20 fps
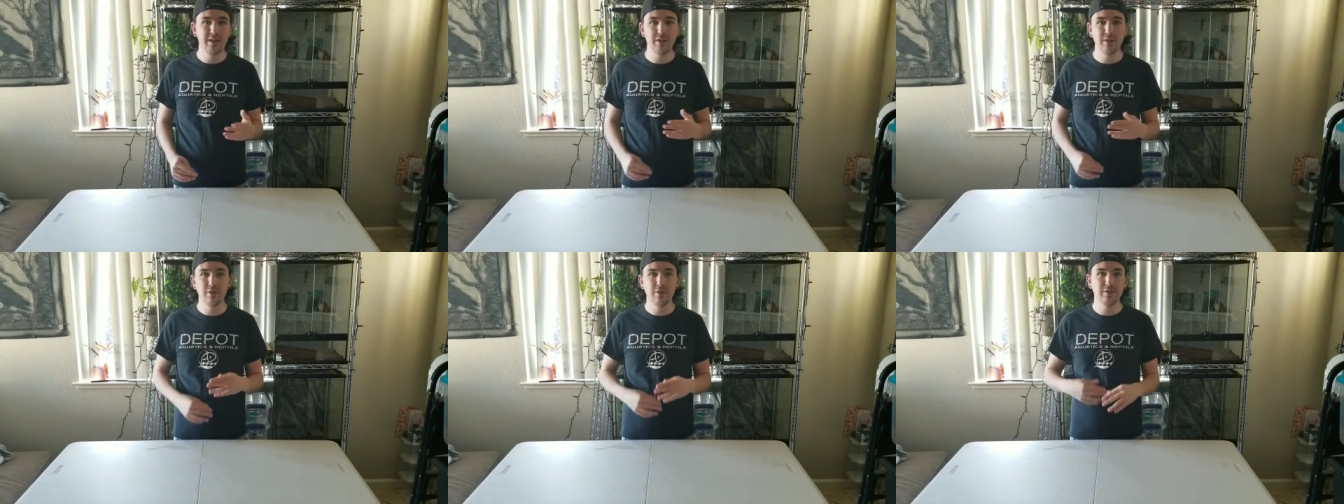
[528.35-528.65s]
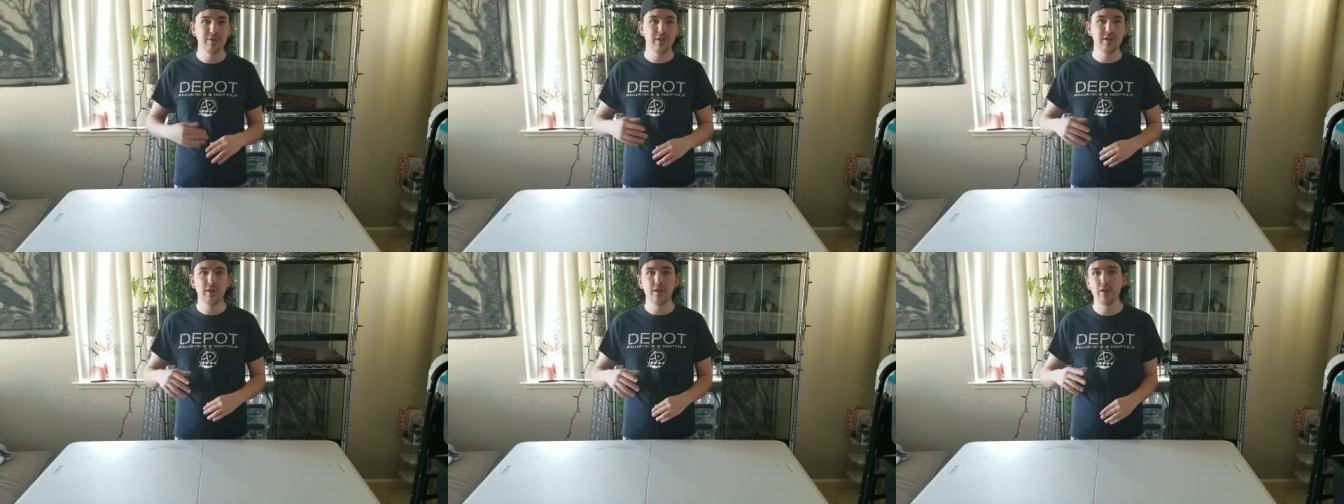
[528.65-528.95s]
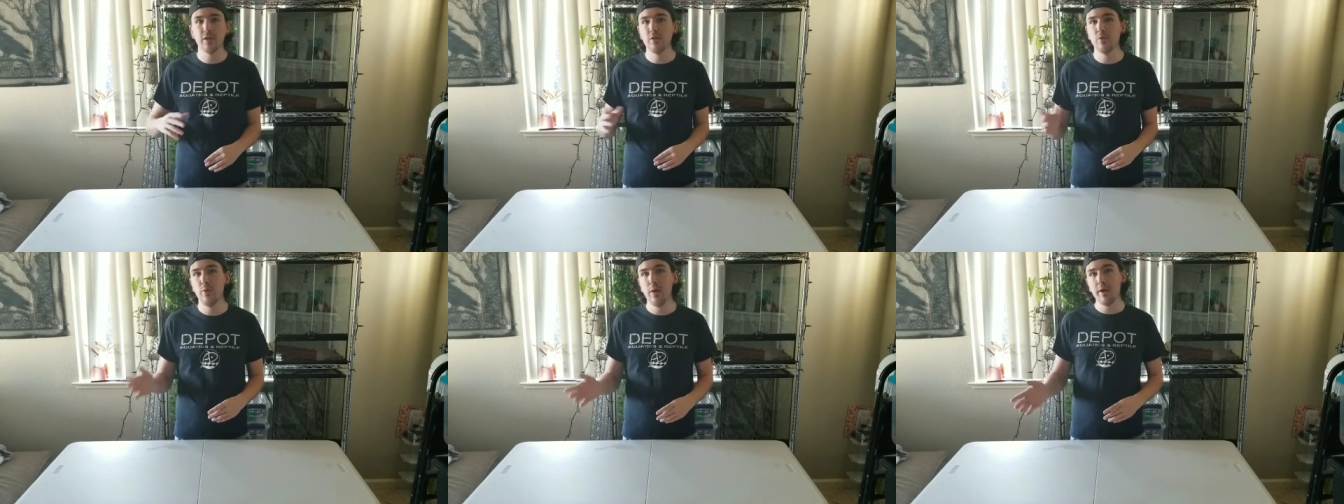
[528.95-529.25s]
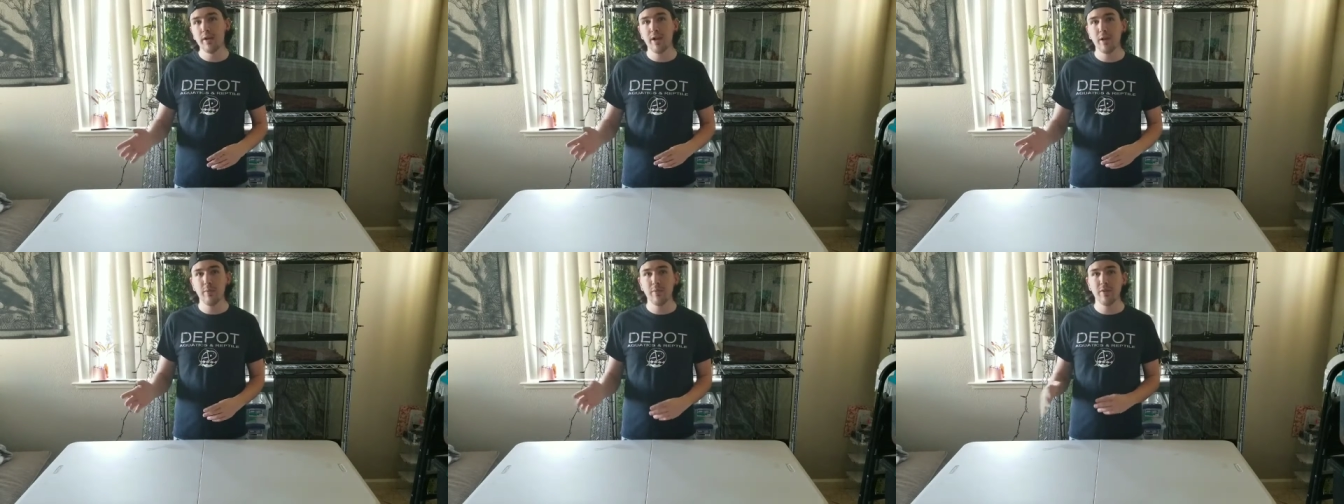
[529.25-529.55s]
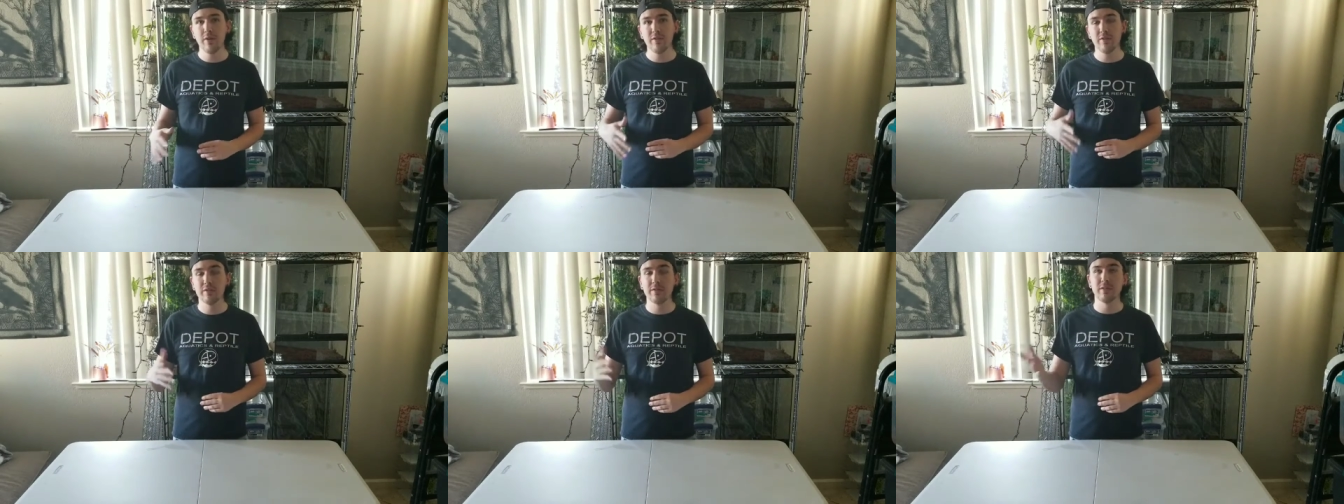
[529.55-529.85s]
You know, he's like, can you wait a
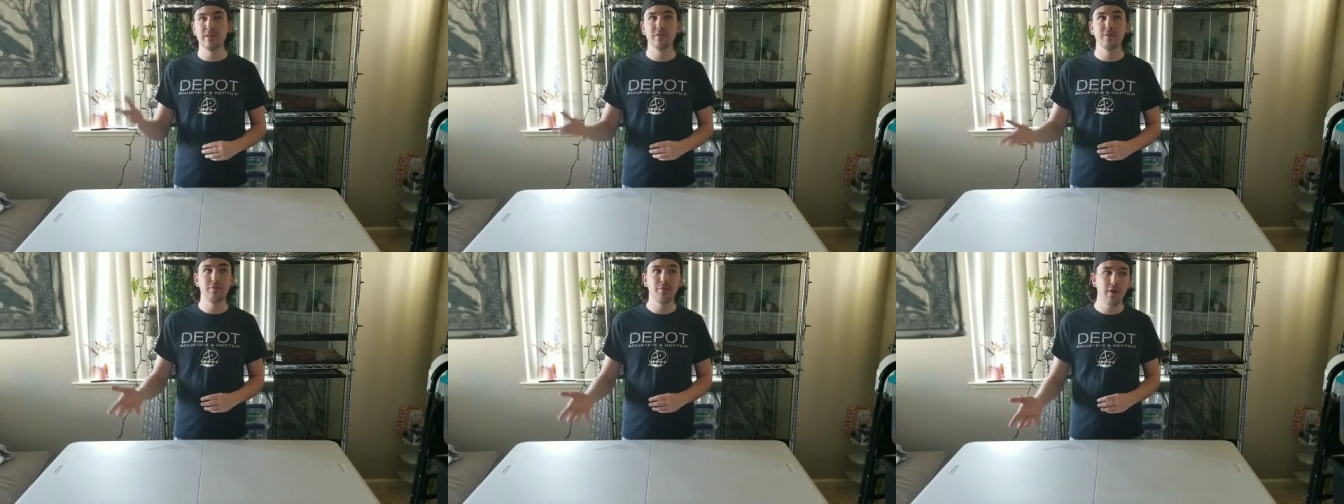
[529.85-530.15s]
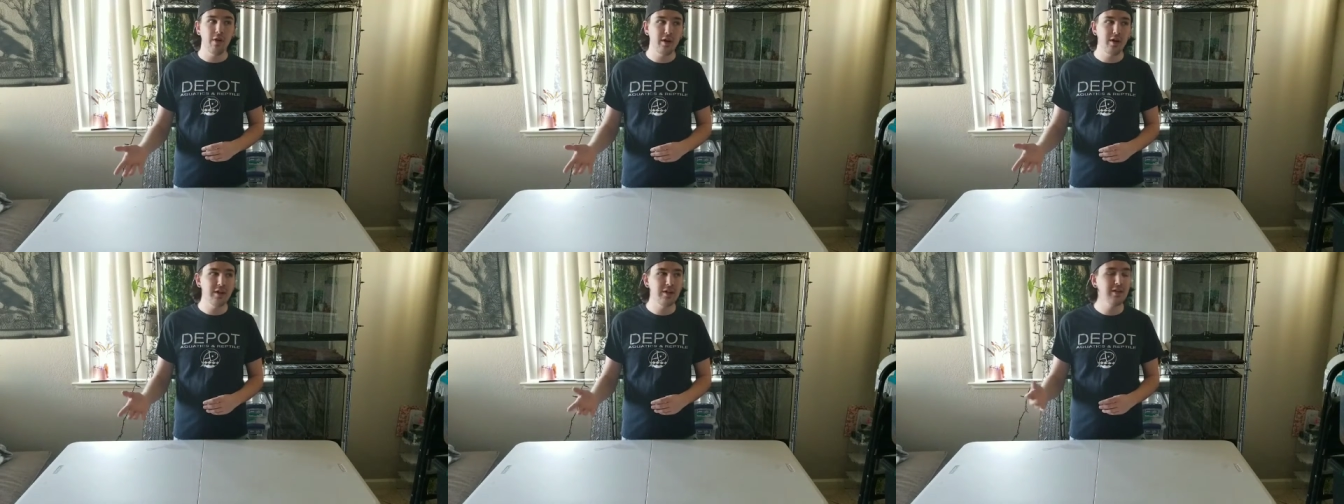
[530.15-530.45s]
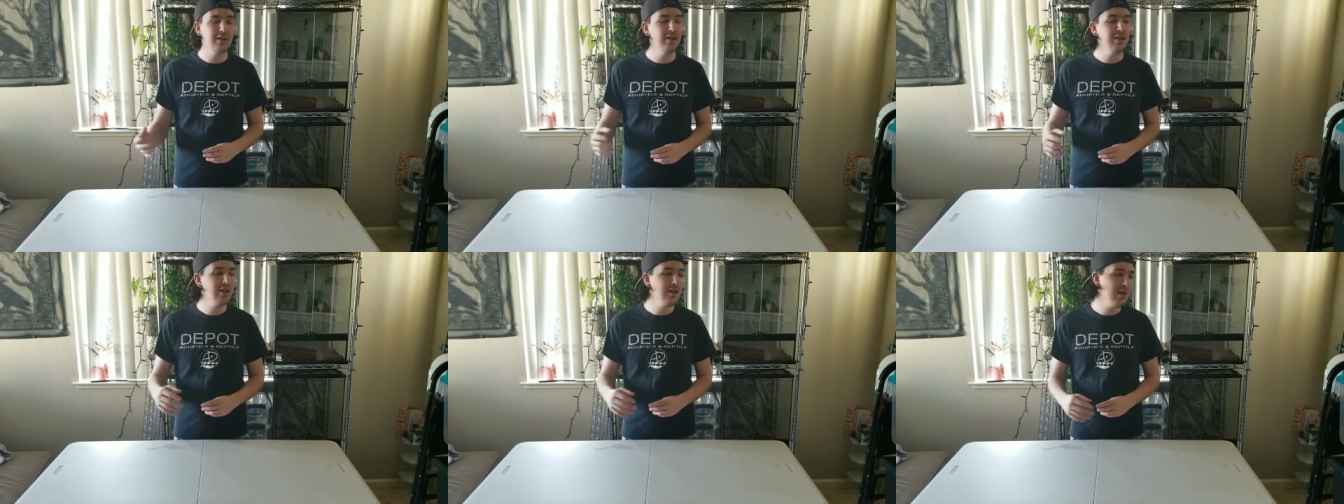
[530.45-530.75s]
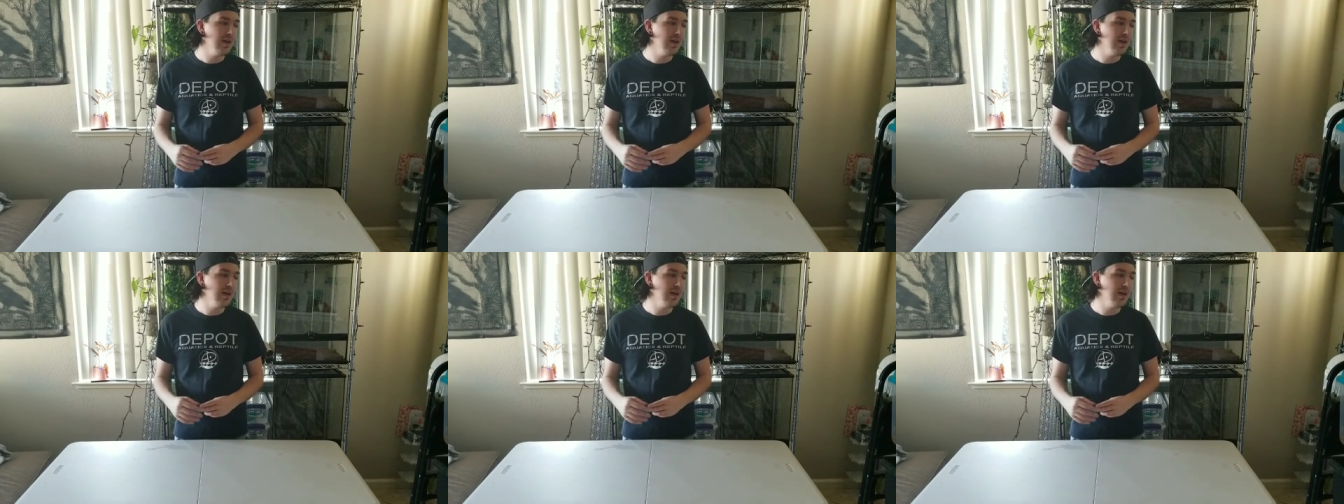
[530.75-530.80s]
couple days? I was like, it's fine.